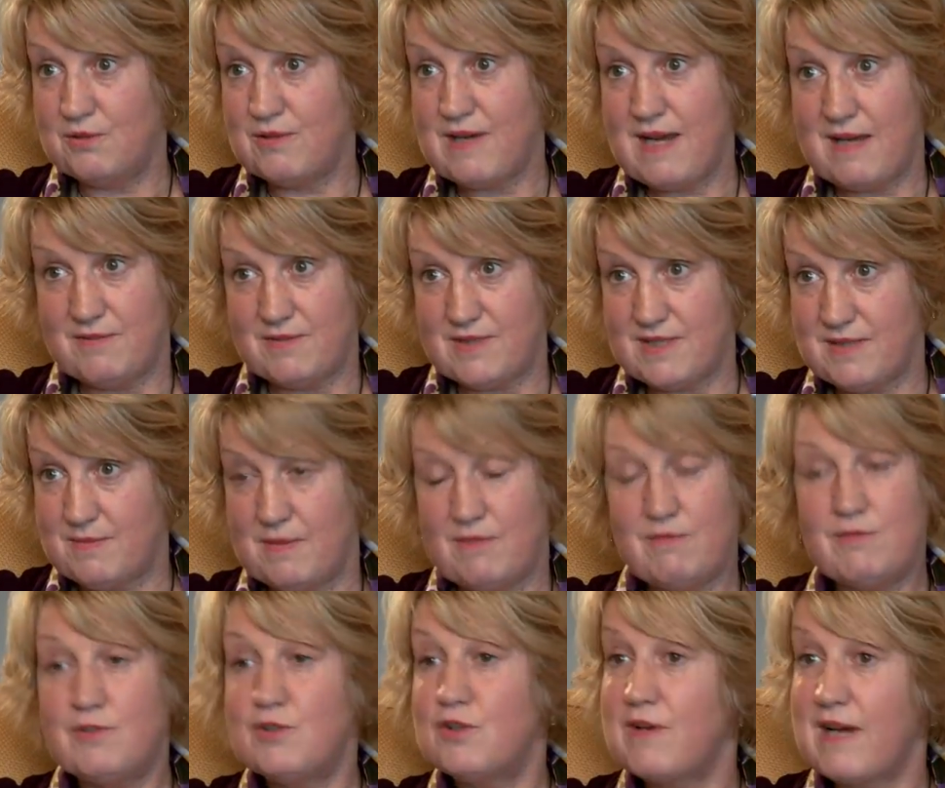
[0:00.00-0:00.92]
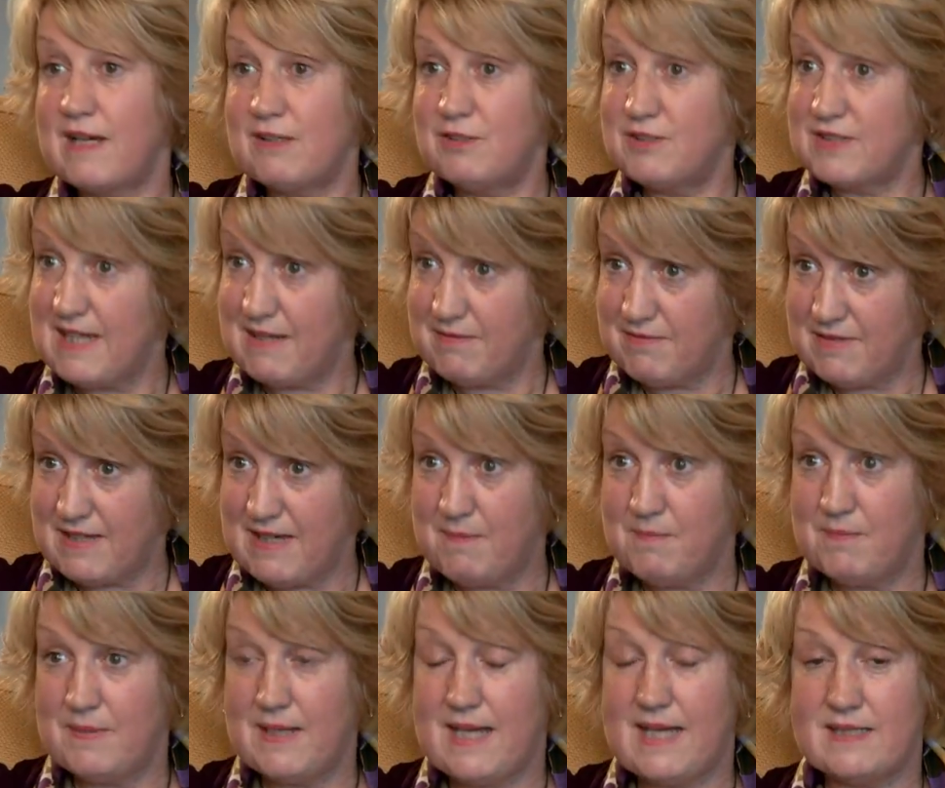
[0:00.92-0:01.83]
grafts before I could have the
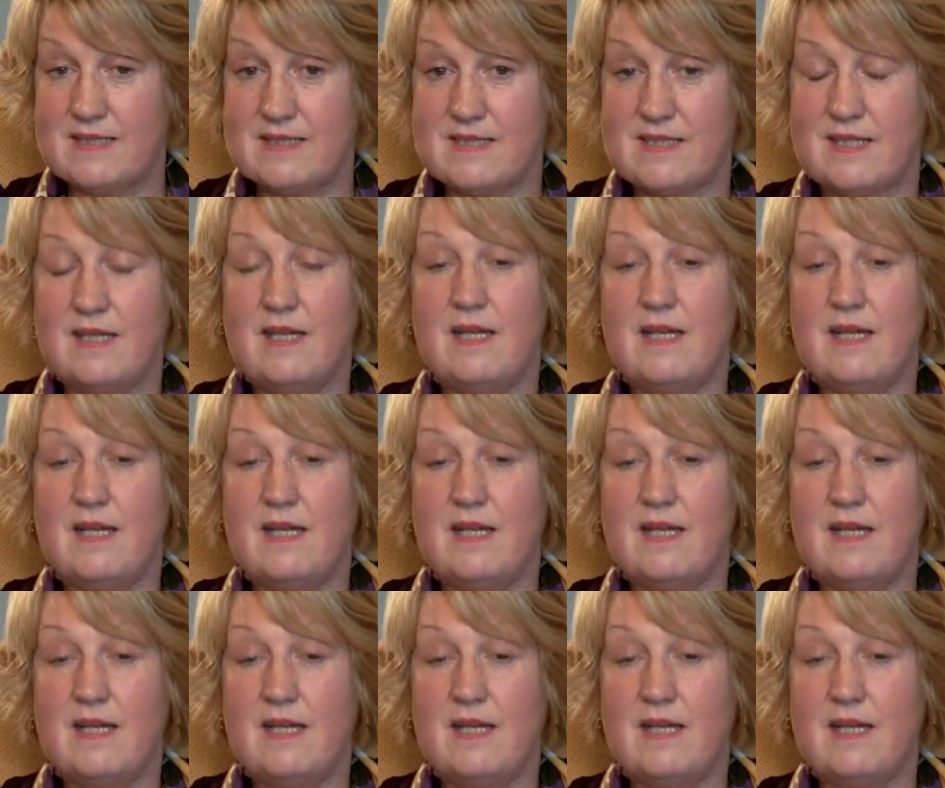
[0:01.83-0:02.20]
implants,